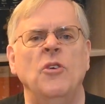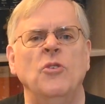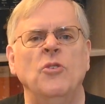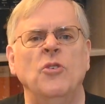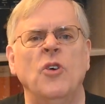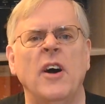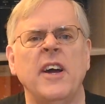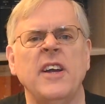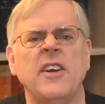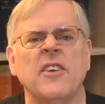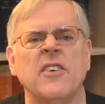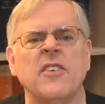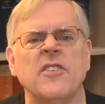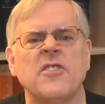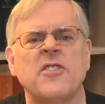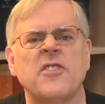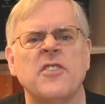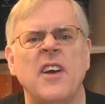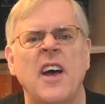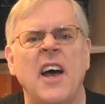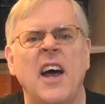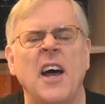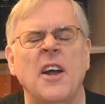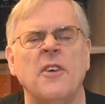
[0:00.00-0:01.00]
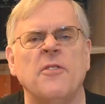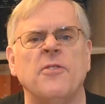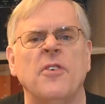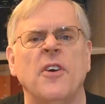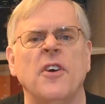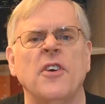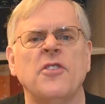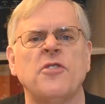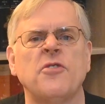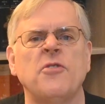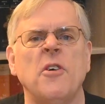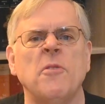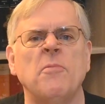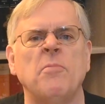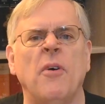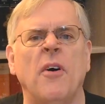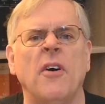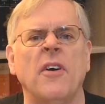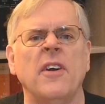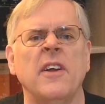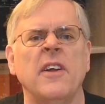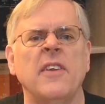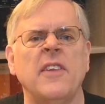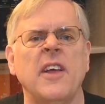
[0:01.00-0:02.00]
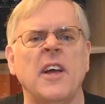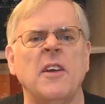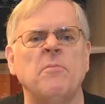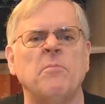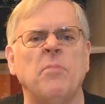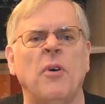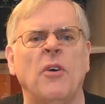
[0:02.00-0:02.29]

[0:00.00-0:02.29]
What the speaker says: Reuters at first reported that